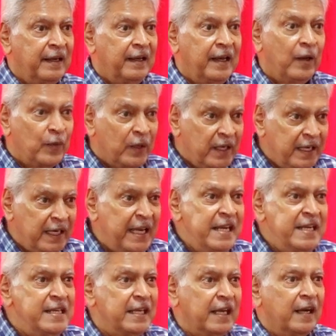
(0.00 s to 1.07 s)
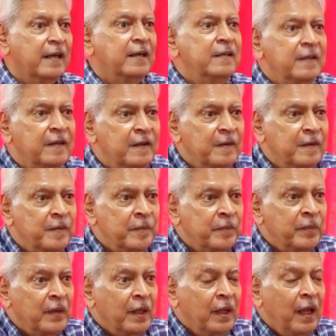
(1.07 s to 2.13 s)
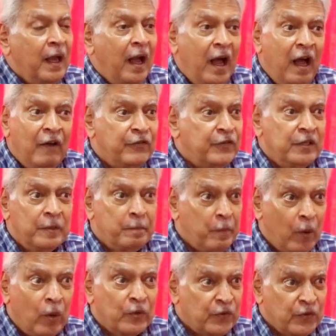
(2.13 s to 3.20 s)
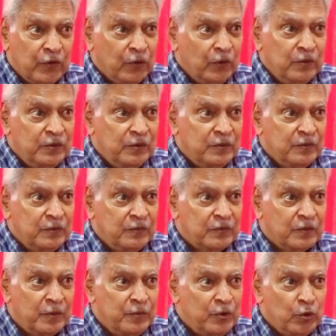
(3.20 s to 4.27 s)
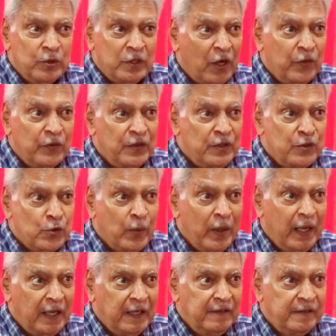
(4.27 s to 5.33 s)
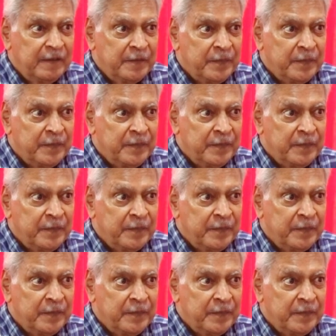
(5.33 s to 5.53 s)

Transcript: Now in India, after POCSO from 2012,